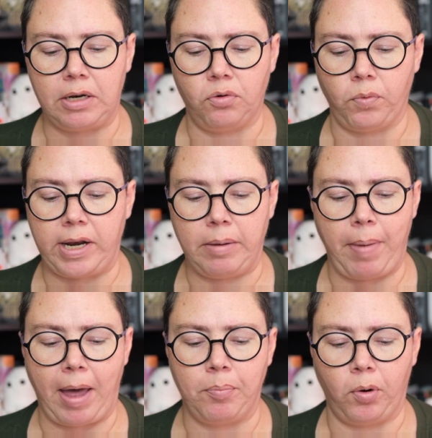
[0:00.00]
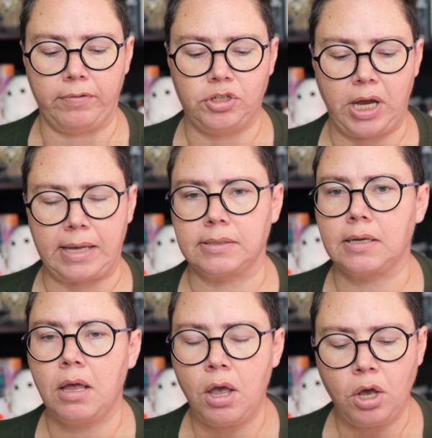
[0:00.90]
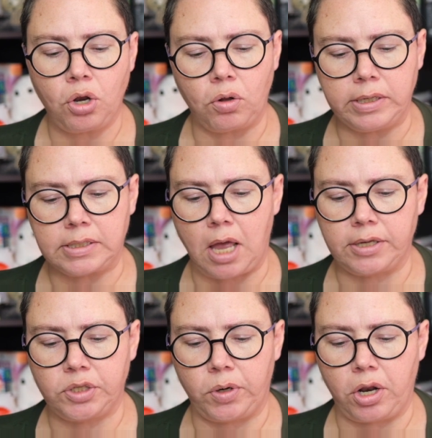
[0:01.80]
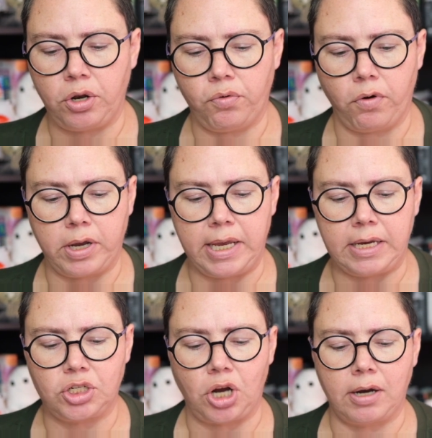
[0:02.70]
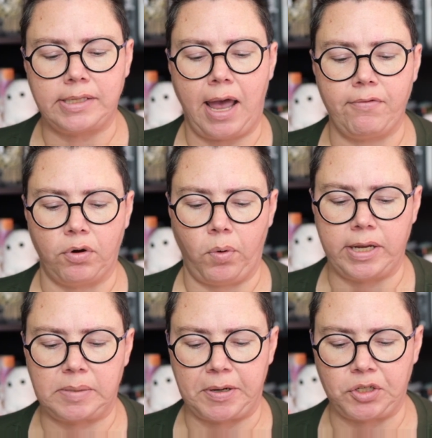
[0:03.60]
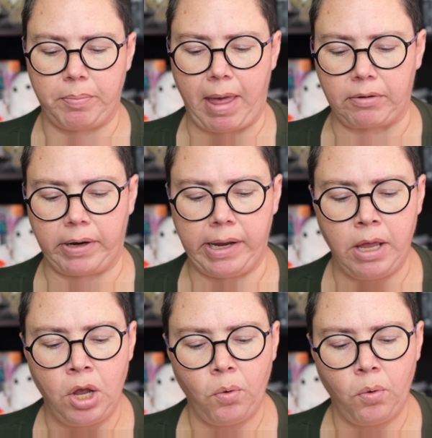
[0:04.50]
and reigning bad boy of chess. Nolan's loss to an unknown rookie shocks everyone, especially Mallory.